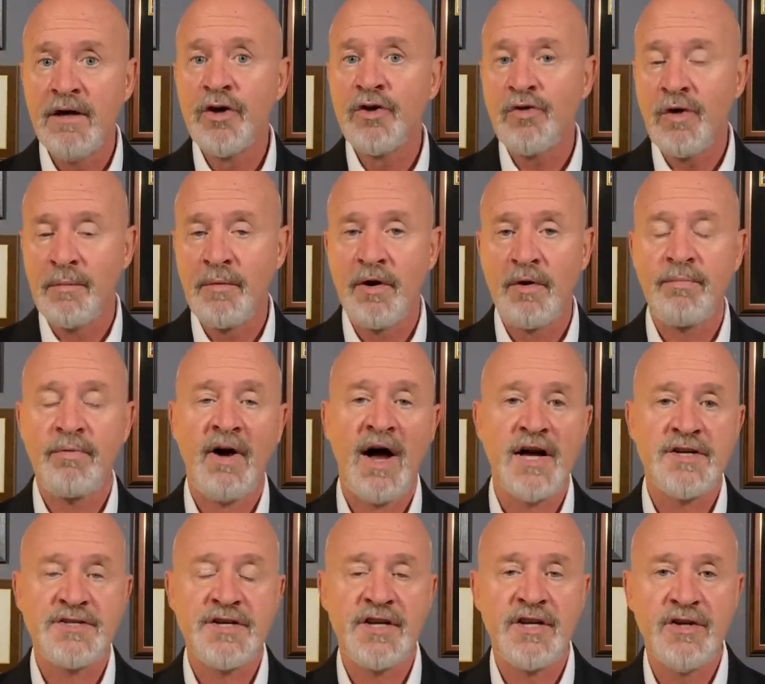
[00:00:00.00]
criminal
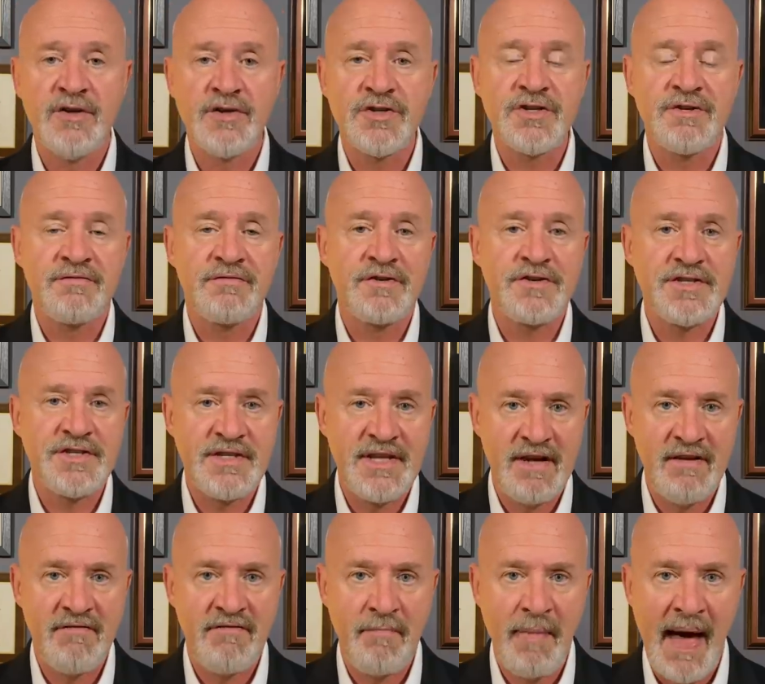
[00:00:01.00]
prosecution for
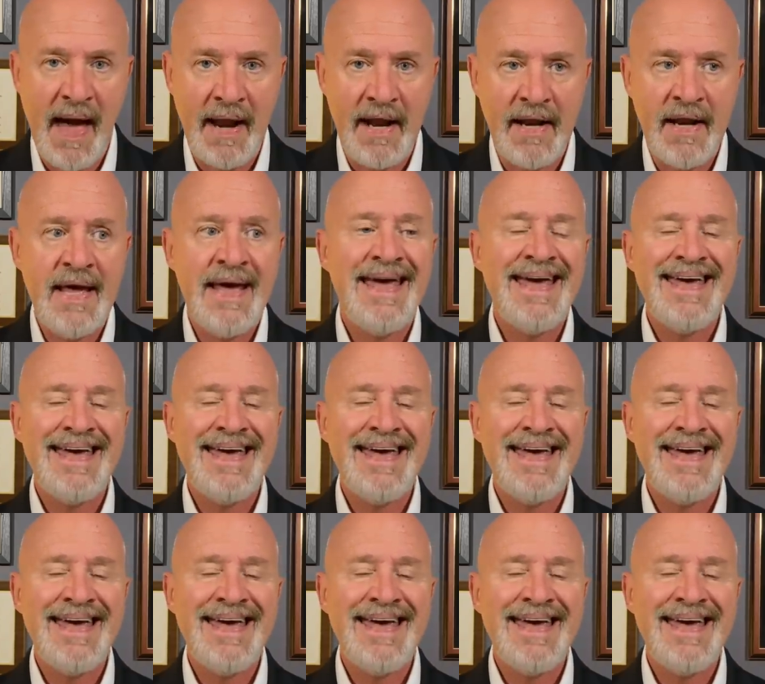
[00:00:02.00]
Steve Bannon.